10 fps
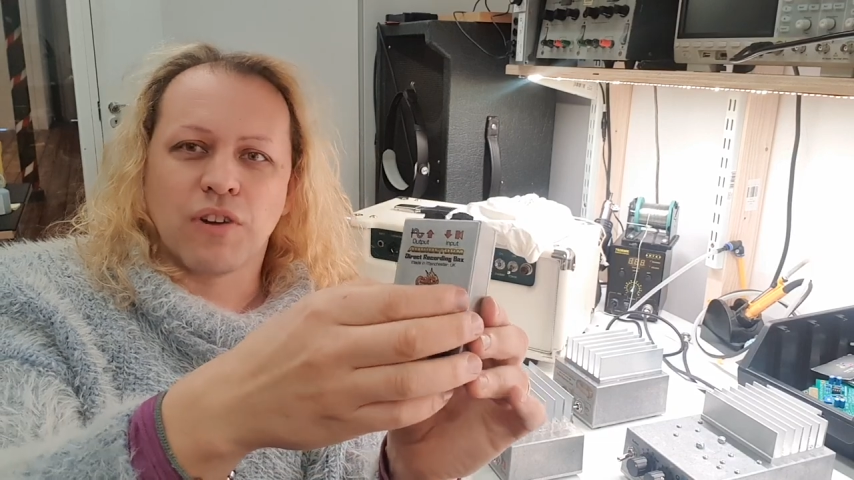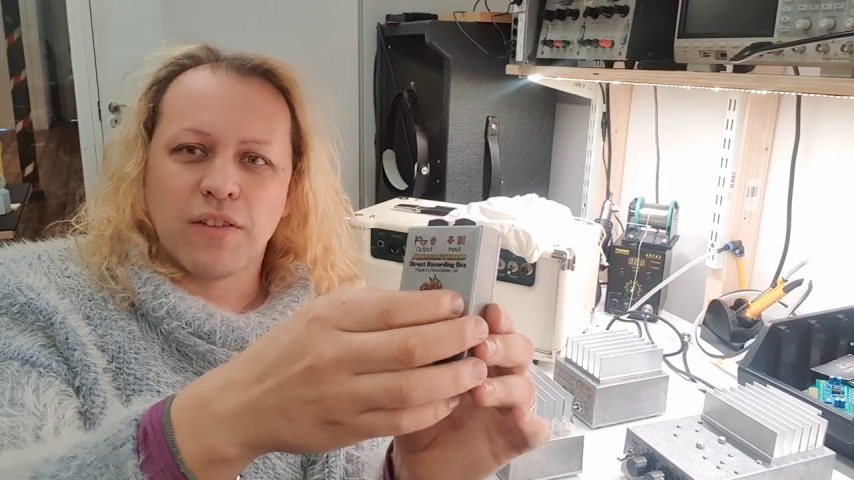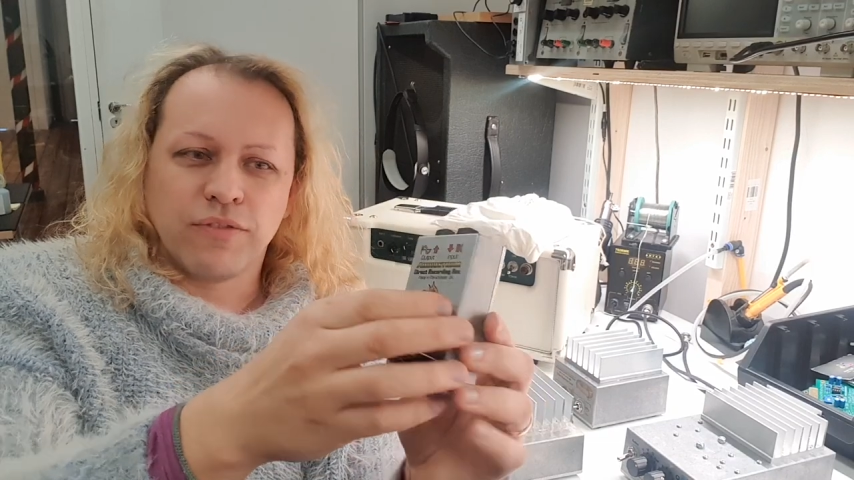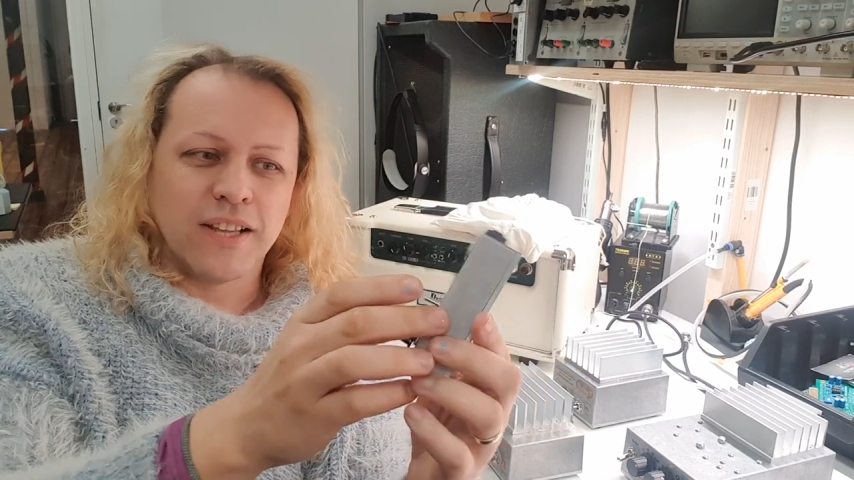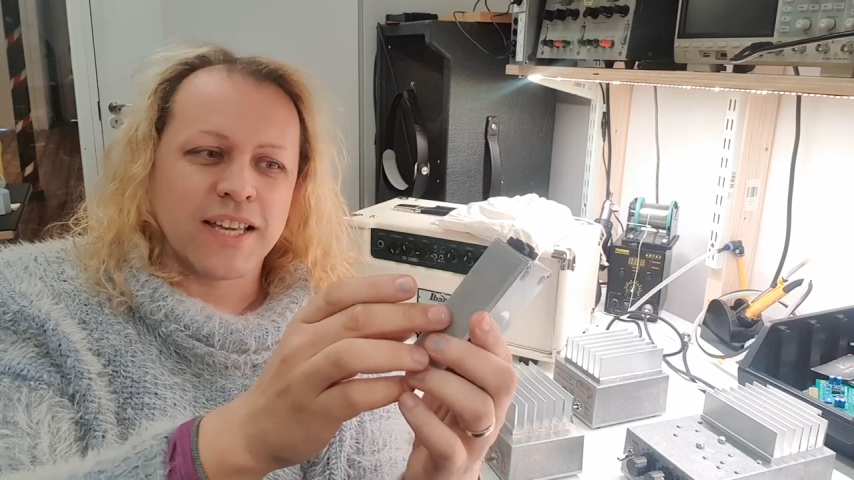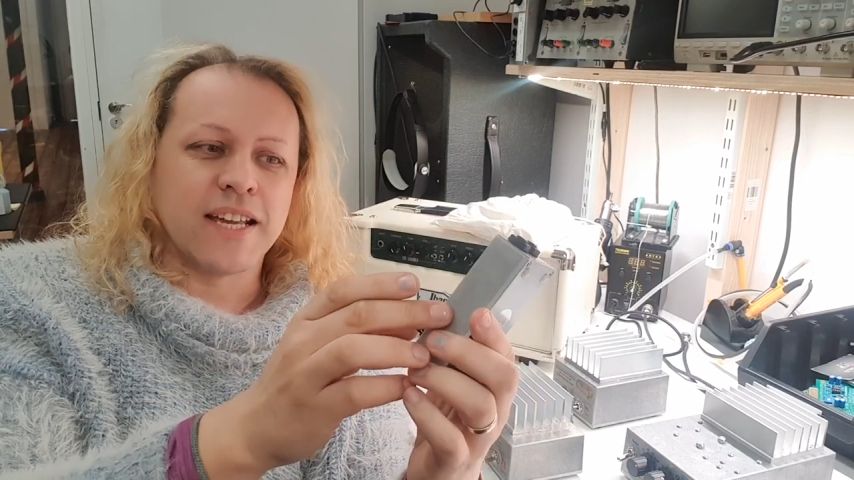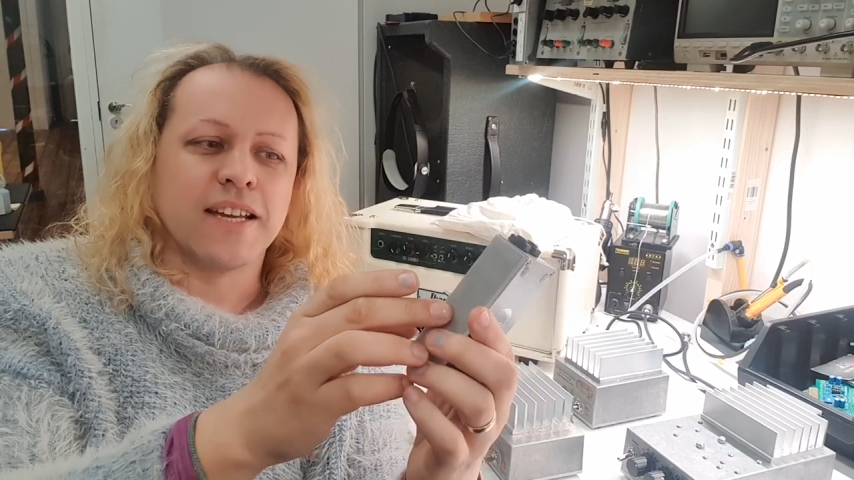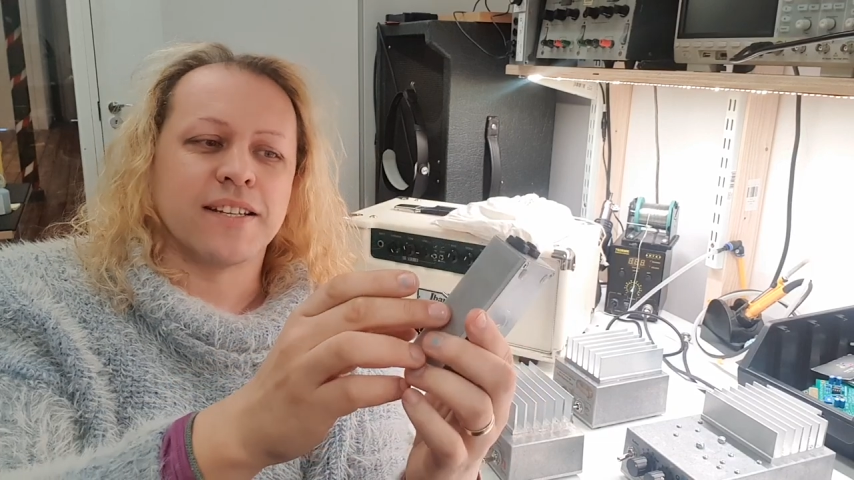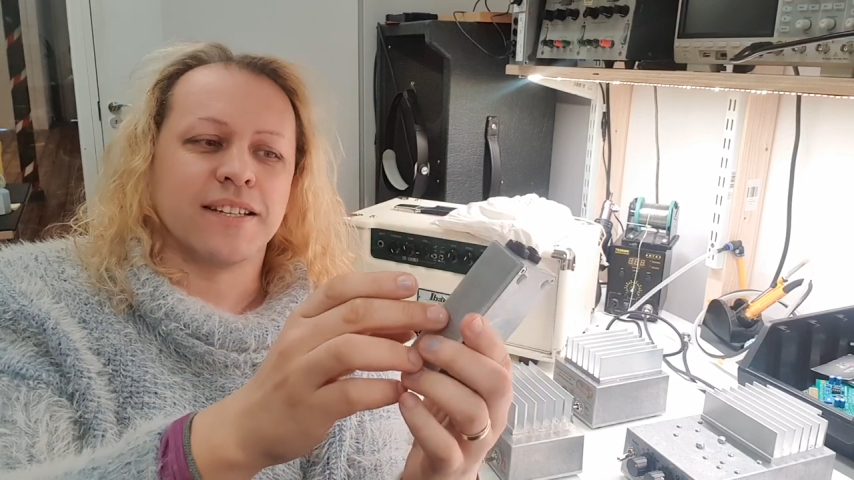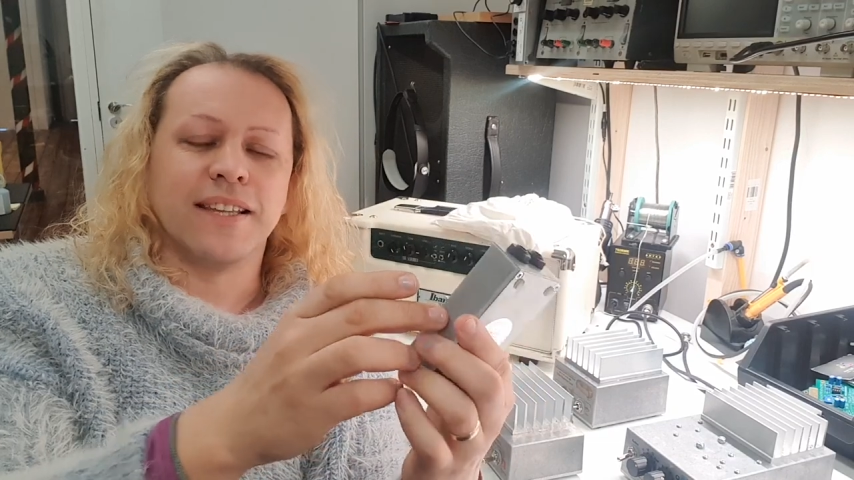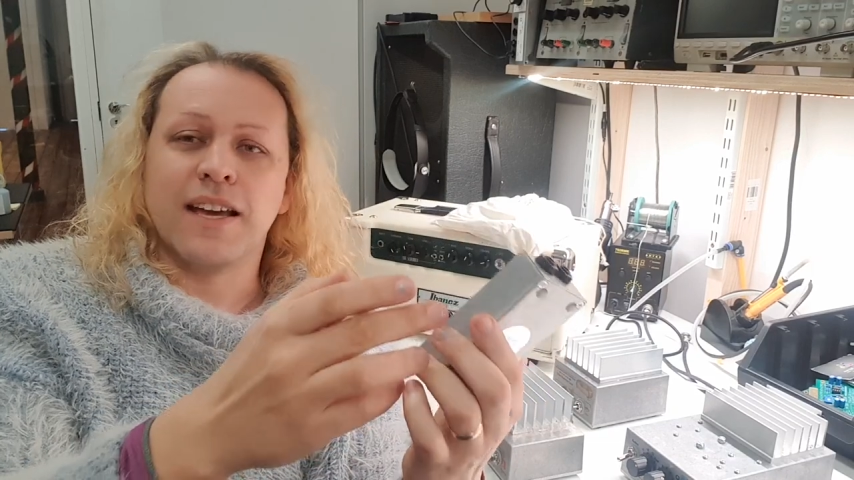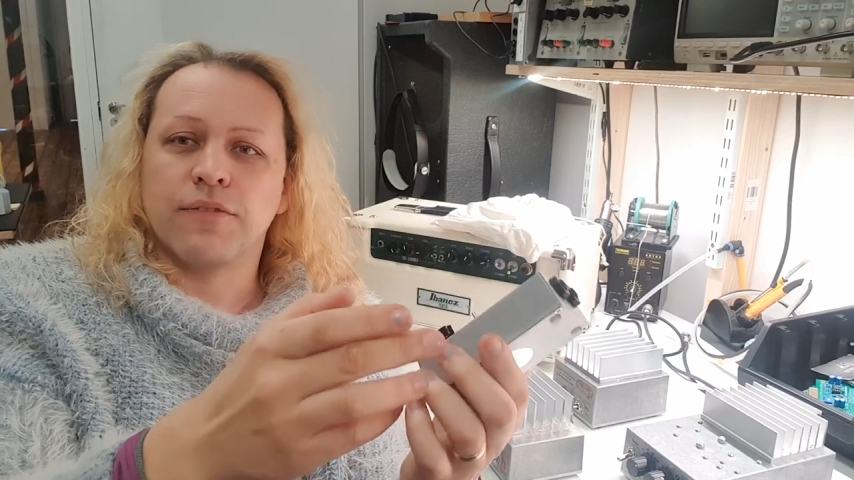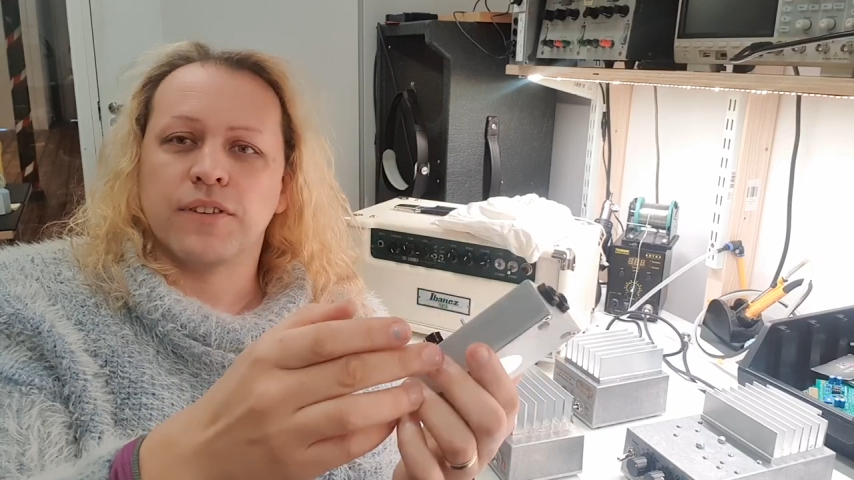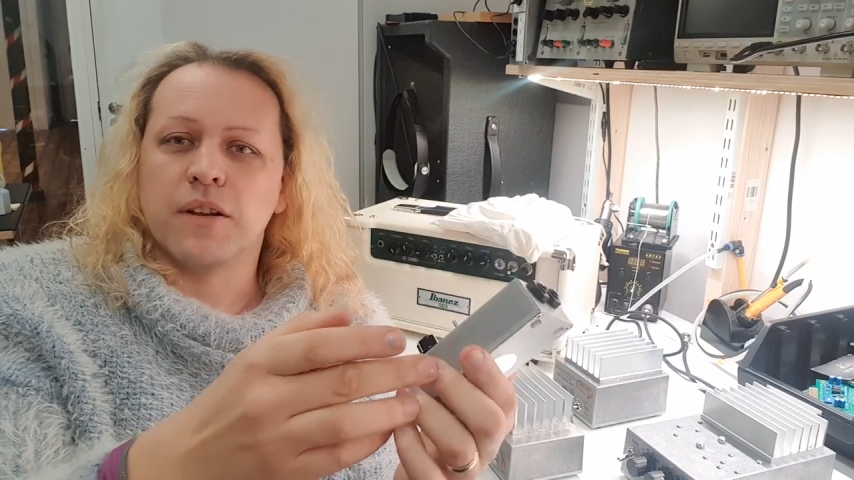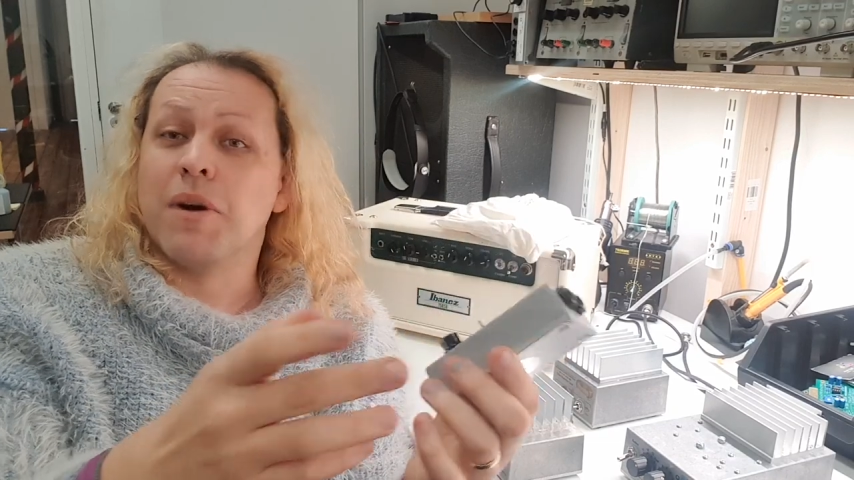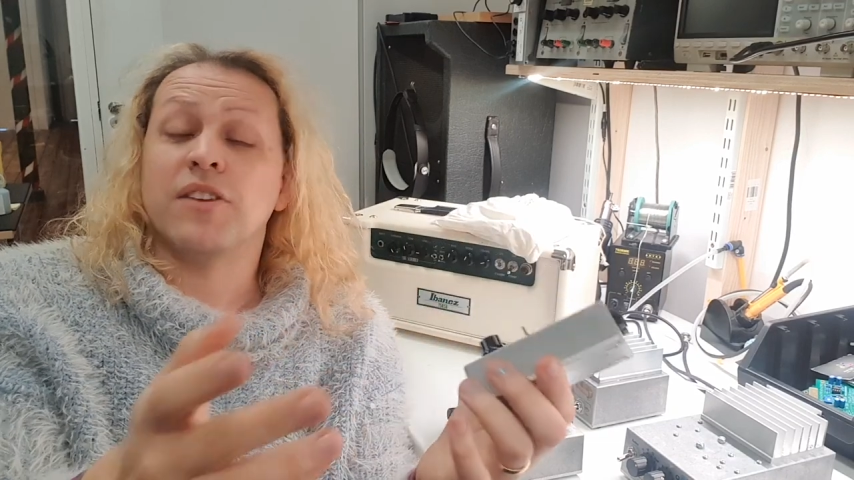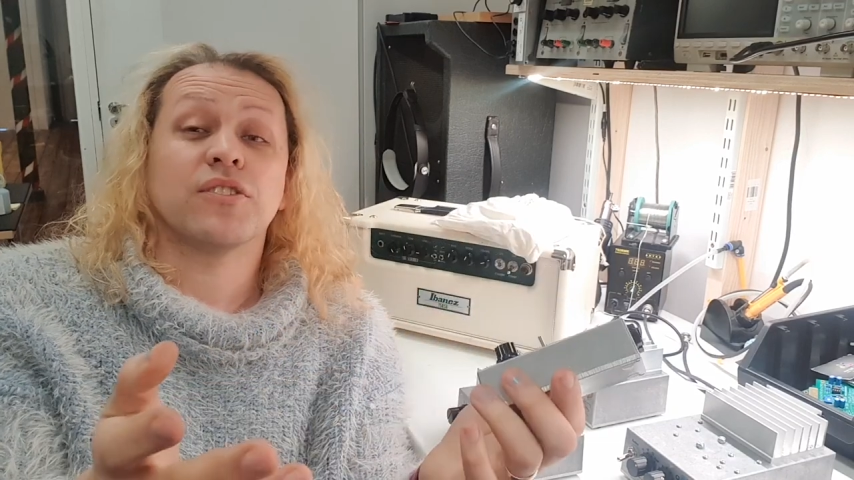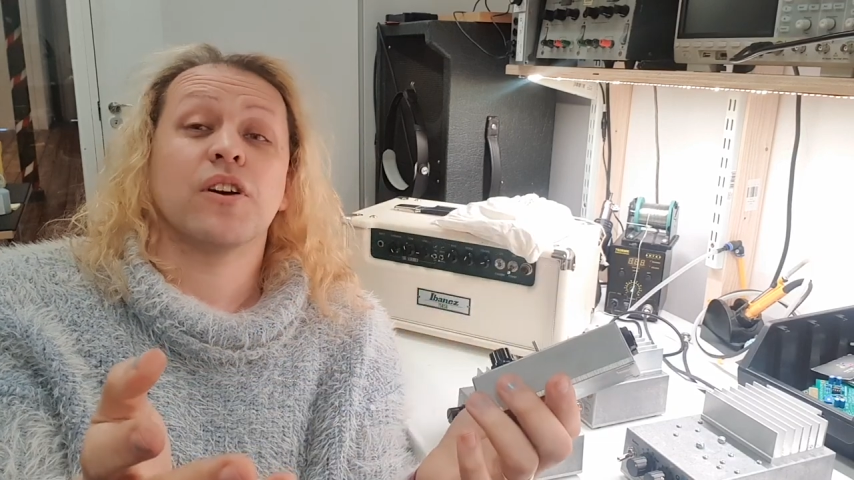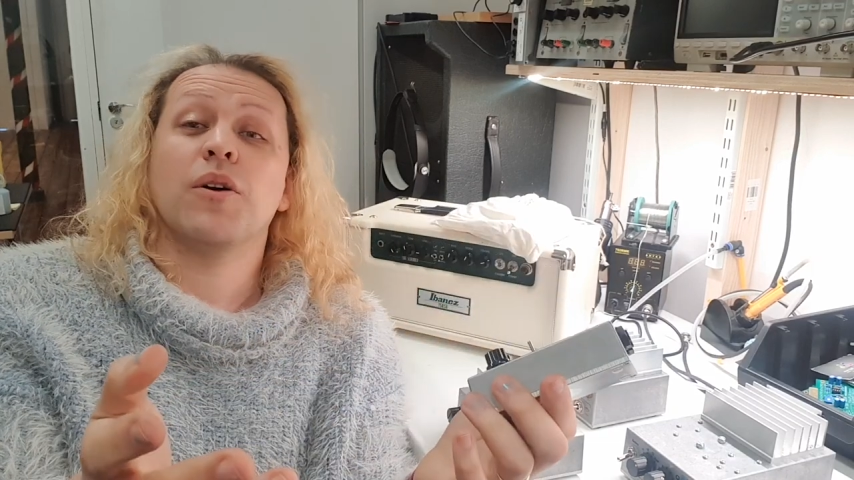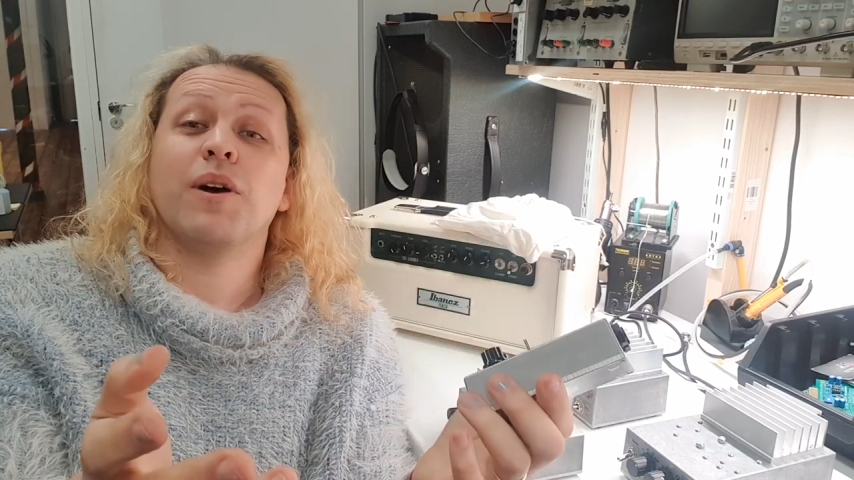try flicking it to lift and it might
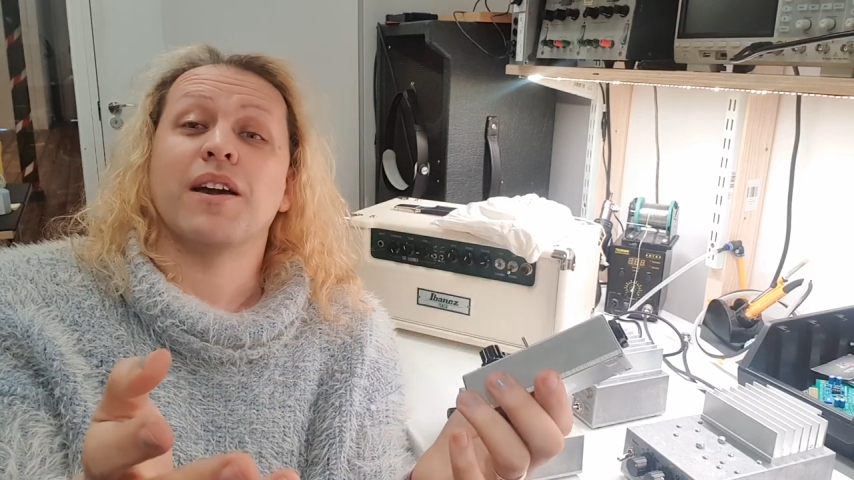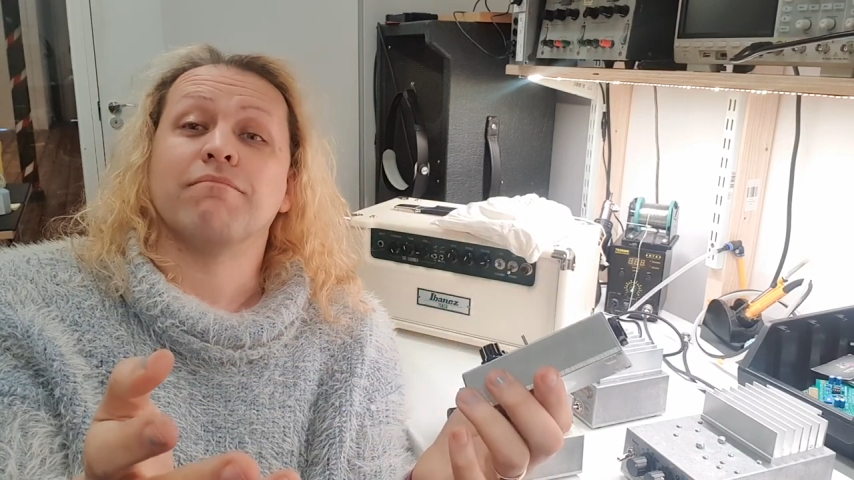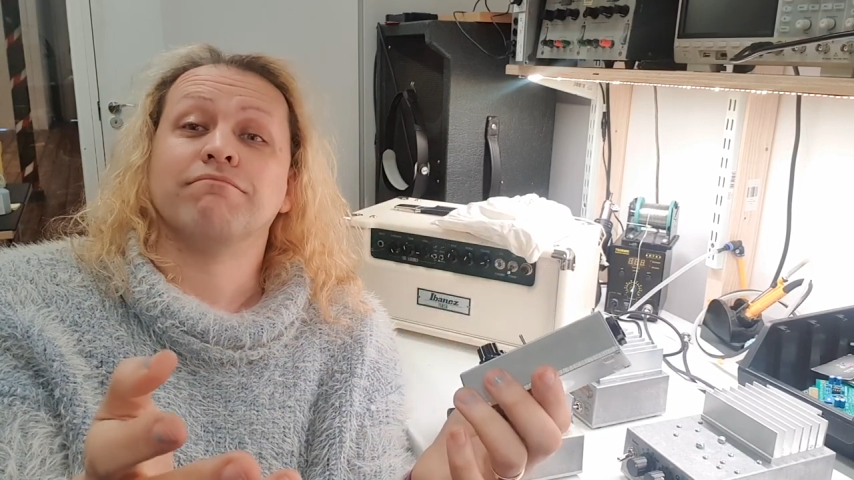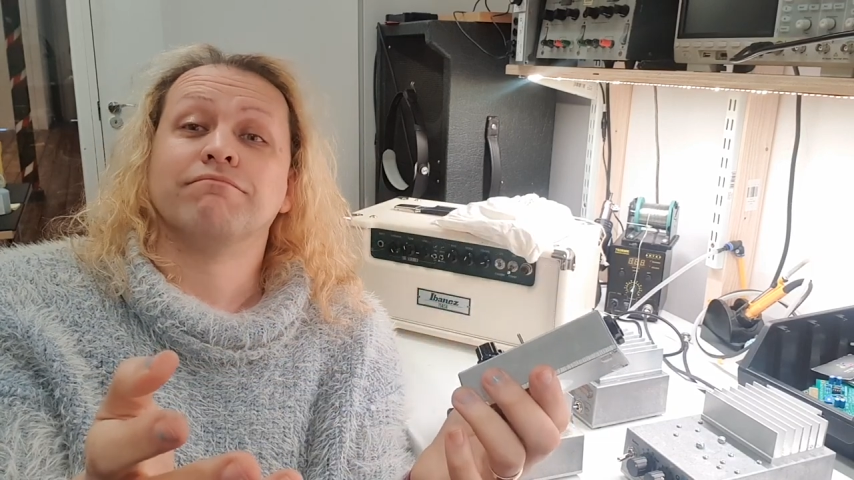just go away.